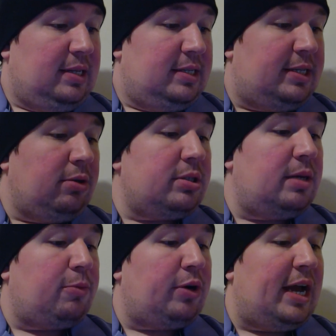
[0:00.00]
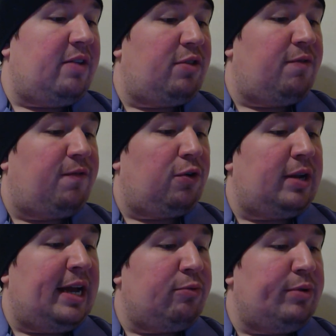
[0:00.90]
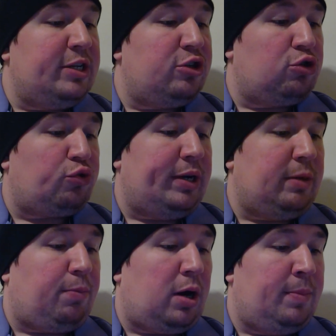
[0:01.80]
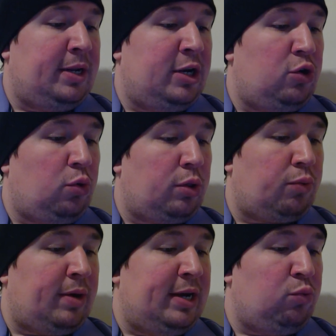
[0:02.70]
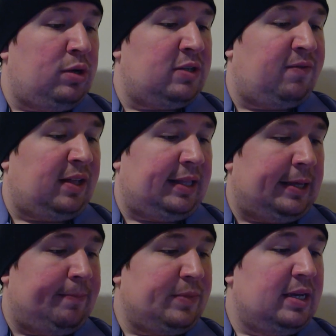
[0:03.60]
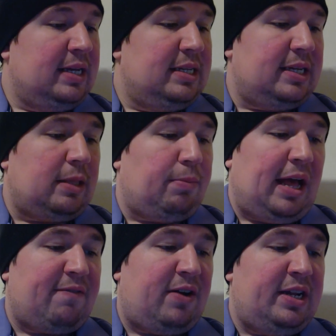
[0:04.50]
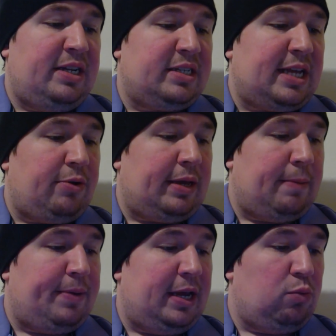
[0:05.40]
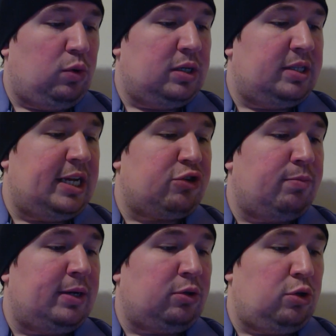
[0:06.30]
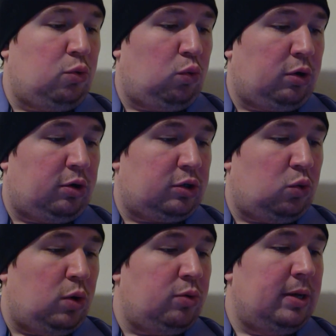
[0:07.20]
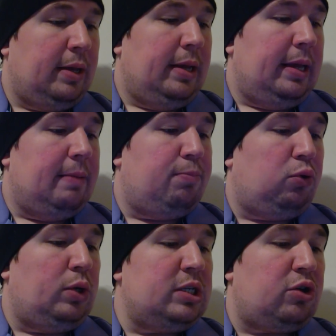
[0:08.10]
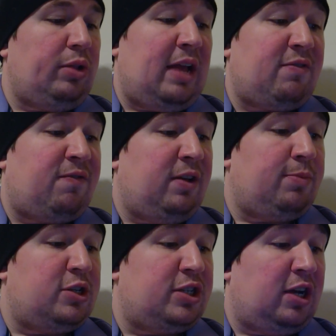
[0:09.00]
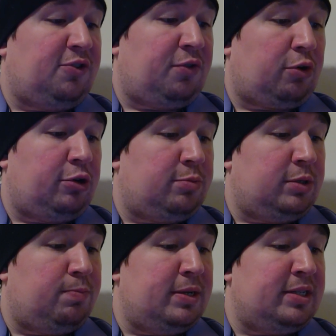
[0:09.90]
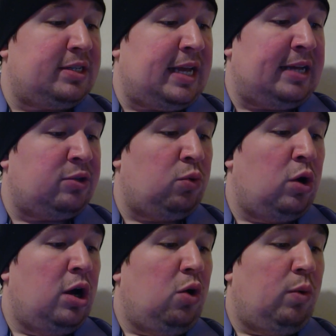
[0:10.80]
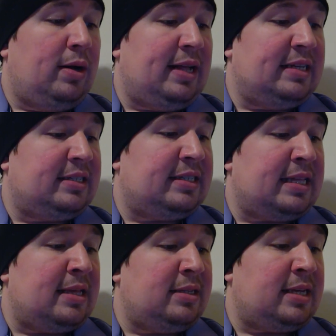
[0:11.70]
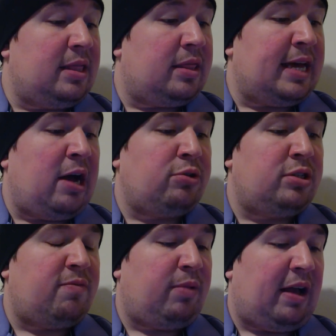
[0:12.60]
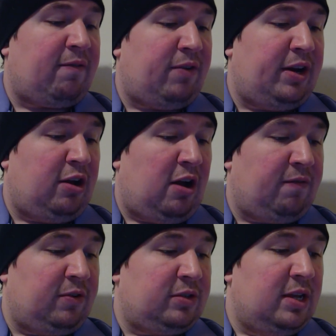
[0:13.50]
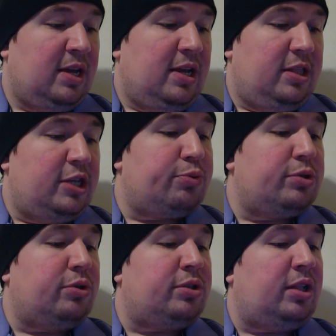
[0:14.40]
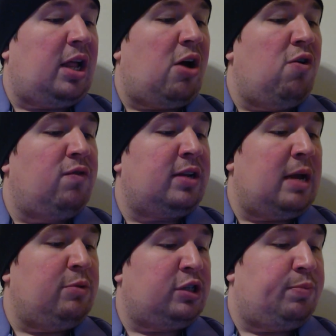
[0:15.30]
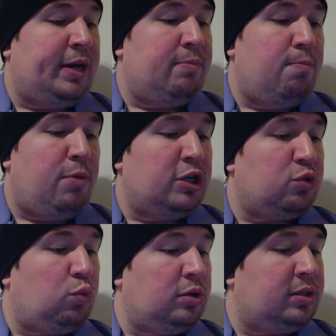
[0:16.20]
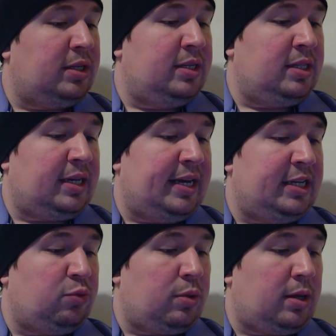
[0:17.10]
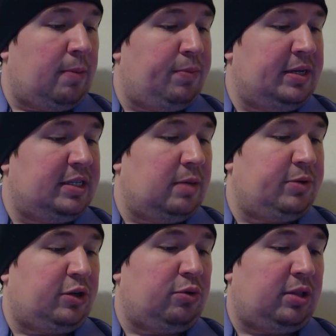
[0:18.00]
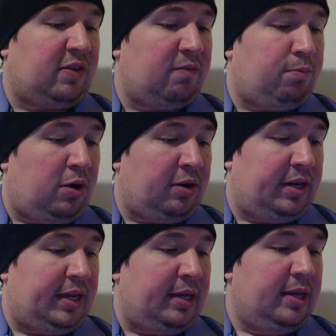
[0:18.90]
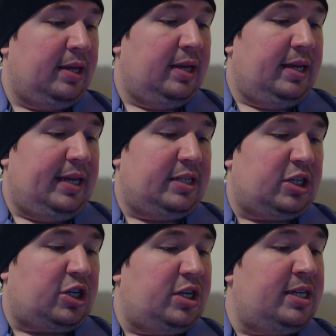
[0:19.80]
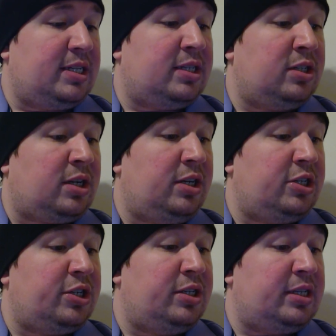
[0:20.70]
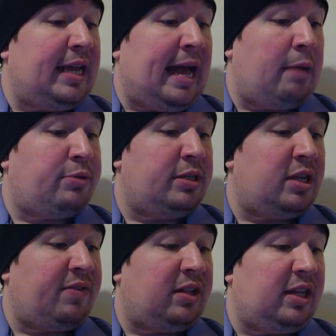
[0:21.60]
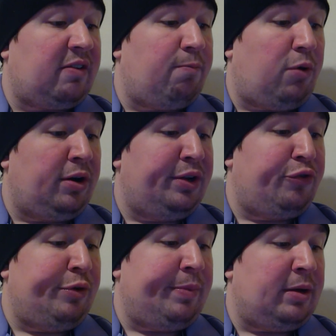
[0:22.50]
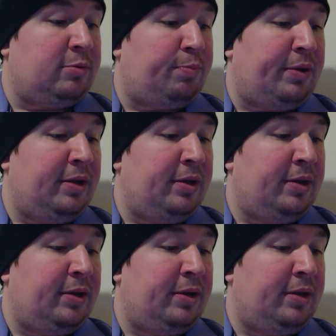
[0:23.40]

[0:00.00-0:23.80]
Silk Zimmer, head of the Verdi Regional Trade Department in North Rhine Westphalia, said the Black Friday discount campaign was detrimental to the workers. Quote, Employees currently have to fill up the shelves for the Christmas business as well as send thousands of Black Friday offers. This results in a lot of overtime, which is paid much worse than in the case with companies subject to collective bargaining. In such condi- conditions, the absence of a collective bargaining agreement becomes